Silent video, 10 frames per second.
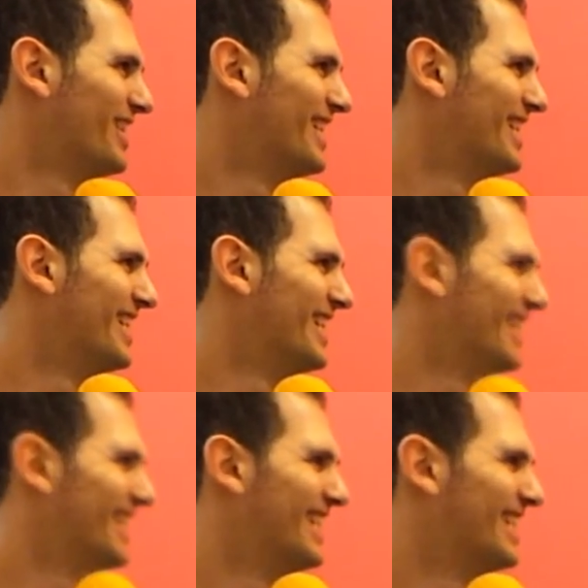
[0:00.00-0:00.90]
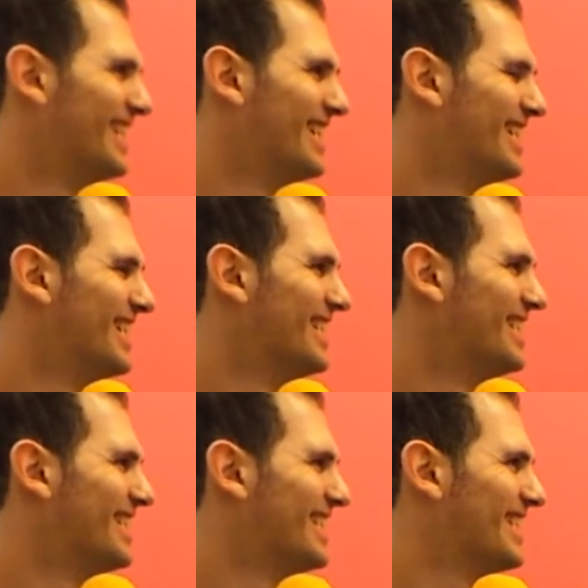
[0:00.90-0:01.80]

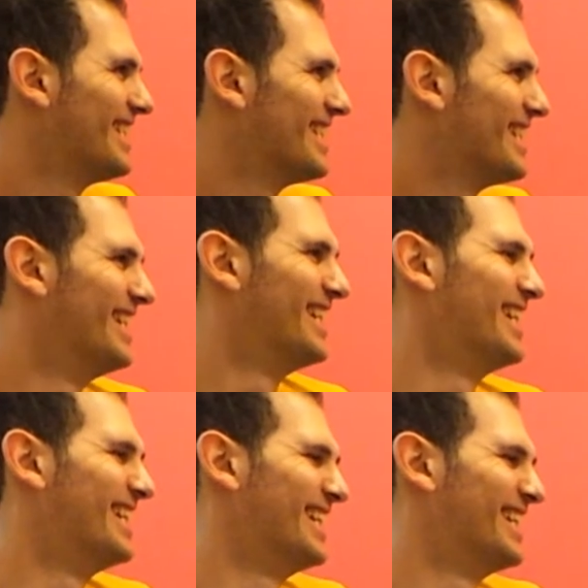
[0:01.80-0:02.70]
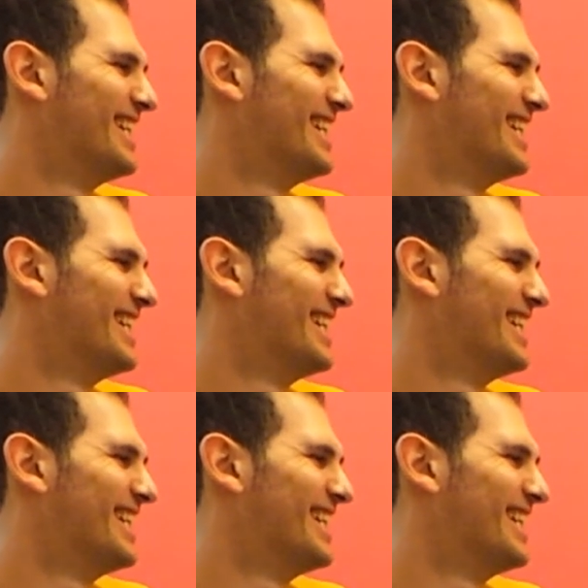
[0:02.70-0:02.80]
This person isn't speaking.